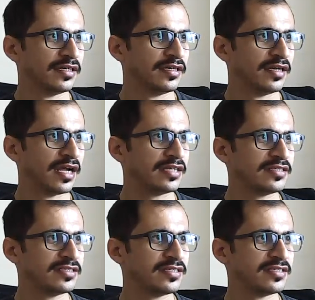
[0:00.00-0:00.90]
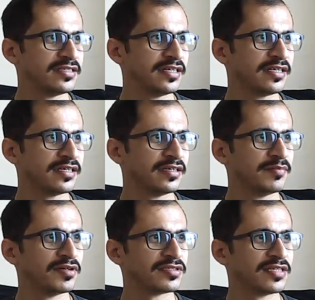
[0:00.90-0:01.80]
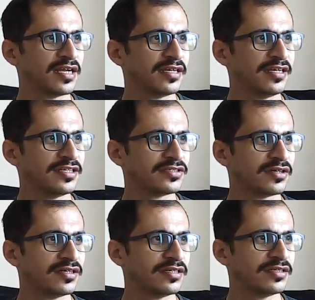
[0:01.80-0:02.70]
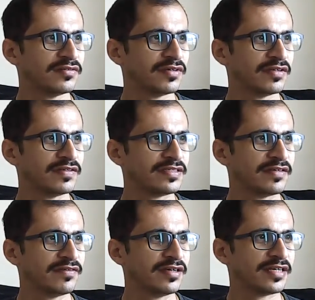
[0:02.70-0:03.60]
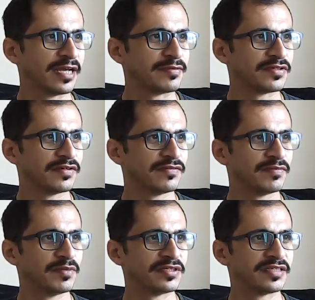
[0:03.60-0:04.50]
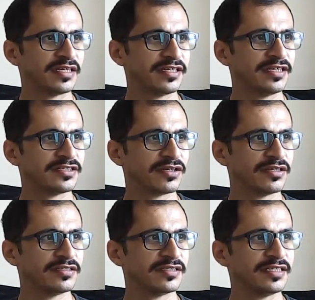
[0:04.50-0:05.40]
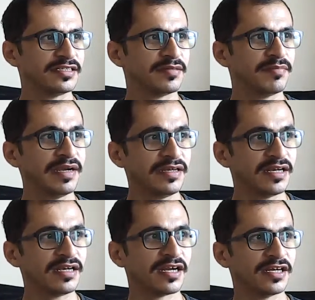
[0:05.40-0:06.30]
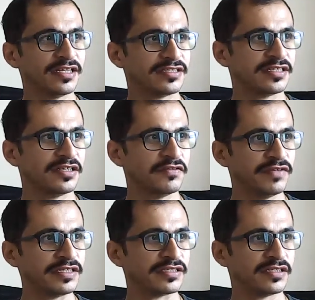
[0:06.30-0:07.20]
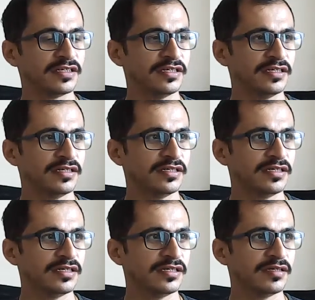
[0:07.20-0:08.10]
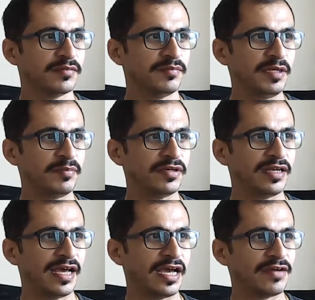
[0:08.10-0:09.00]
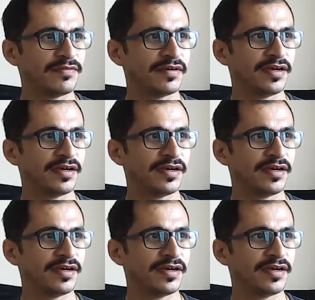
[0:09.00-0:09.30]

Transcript: Narcissistic personality disorder, one of the several types of personality disorders, is a mental condition in which people have